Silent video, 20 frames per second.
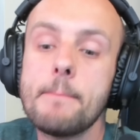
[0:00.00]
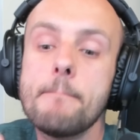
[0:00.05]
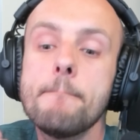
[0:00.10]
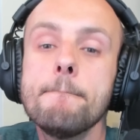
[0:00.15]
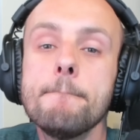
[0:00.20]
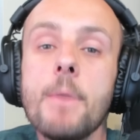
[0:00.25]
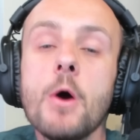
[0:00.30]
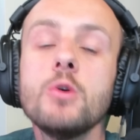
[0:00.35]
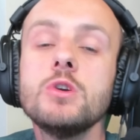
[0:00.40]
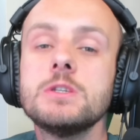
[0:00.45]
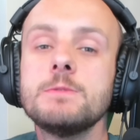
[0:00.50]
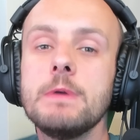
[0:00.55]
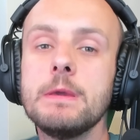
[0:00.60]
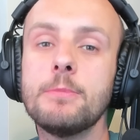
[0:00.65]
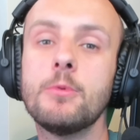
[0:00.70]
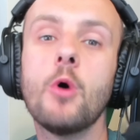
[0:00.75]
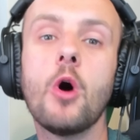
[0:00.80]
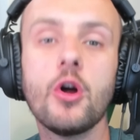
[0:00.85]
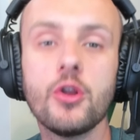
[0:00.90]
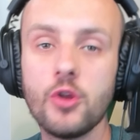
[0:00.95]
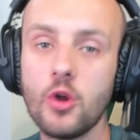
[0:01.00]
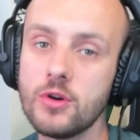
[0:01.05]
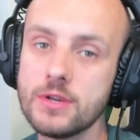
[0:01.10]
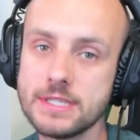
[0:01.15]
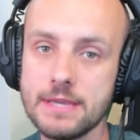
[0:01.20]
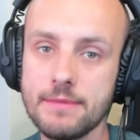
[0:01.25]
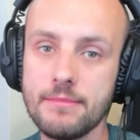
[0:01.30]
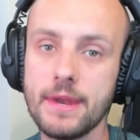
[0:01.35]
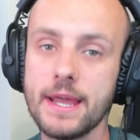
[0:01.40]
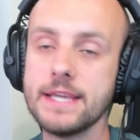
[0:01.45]
Most people are not
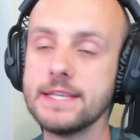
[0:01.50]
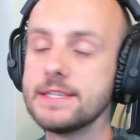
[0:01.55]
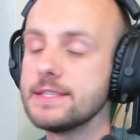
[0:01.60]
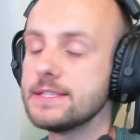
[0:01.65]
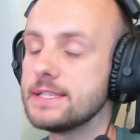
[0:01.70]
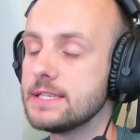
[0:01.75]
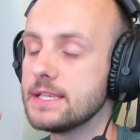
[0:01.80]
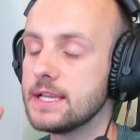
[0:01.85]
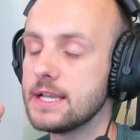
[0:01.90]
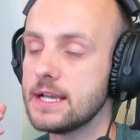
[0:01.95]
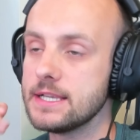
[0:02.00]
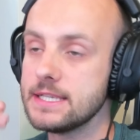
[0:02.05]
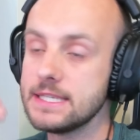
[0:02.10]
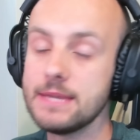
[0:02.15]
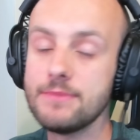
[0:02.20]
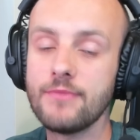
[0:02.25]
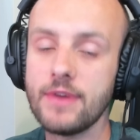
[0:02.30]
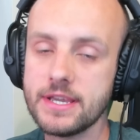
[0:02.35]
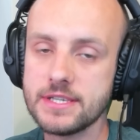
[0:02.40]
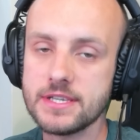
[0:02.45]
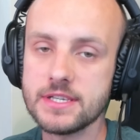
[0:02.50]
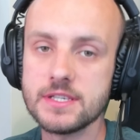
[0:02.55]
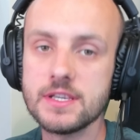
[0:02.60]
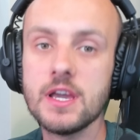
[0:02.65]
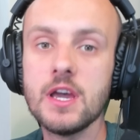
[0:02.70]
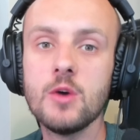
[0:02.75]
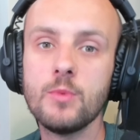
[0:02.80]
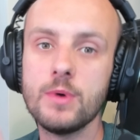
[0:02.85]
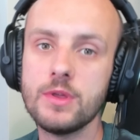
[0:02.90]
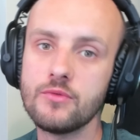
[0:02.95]
sim racers
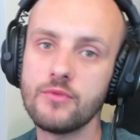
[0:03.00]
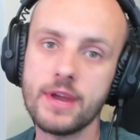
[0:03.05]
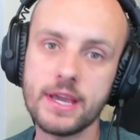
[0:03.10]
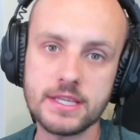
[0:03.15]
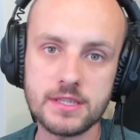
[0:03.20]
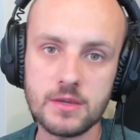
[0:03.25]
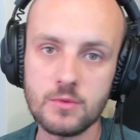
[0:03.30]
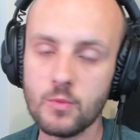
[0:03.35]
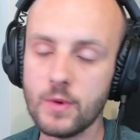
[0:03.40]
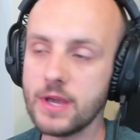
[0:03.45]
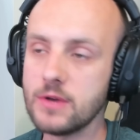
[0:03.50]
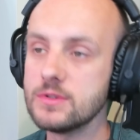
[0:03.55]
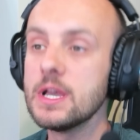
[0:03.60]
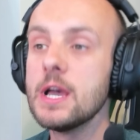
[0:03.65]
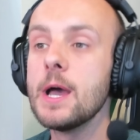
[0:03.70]
with rigs and wheels.